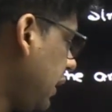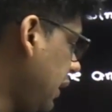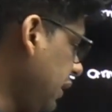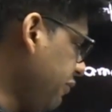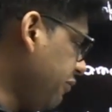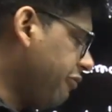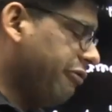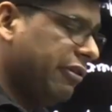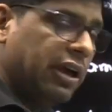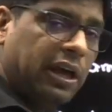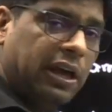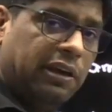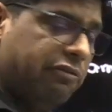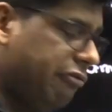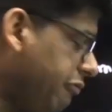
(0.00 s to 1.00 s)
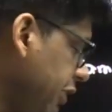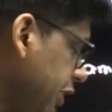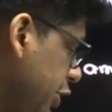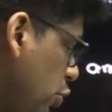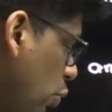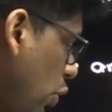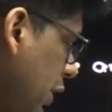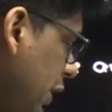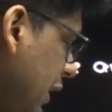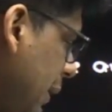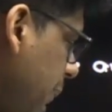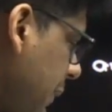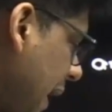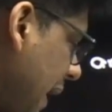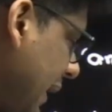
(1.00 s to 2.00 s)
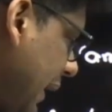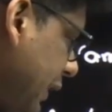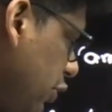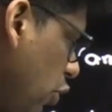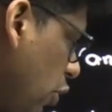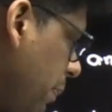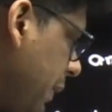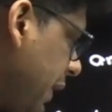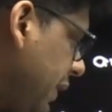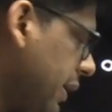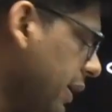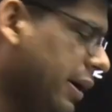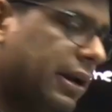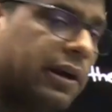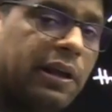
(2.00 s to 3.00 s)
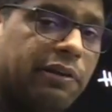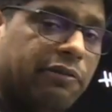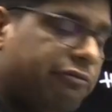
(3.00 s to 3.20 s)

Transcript: if if we don't apply any operator if